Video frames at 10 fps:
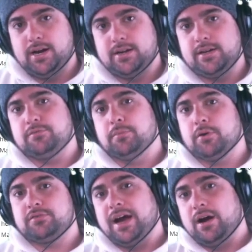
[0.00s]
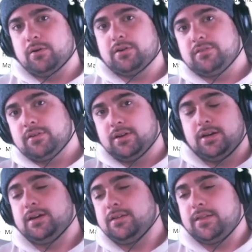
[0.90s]
eastmost towers
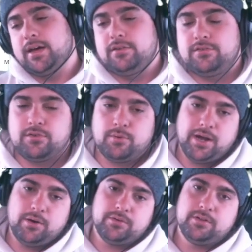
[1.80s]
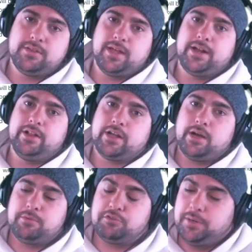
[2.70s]
that surround that
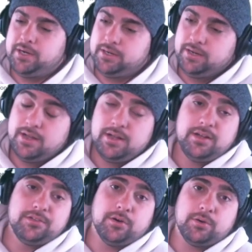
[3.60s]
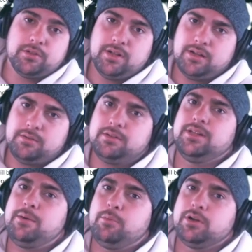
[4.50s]
helicopter spawn. So a
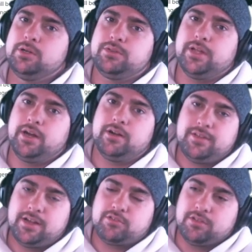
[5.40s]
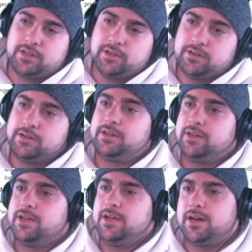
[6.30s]
lot more loot there. It's actually
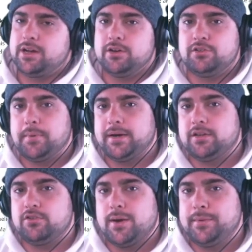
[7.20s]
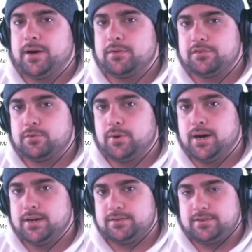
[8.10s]
a good spot to drop now with the
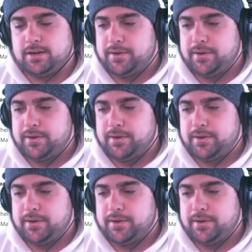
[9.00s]
squad. It's not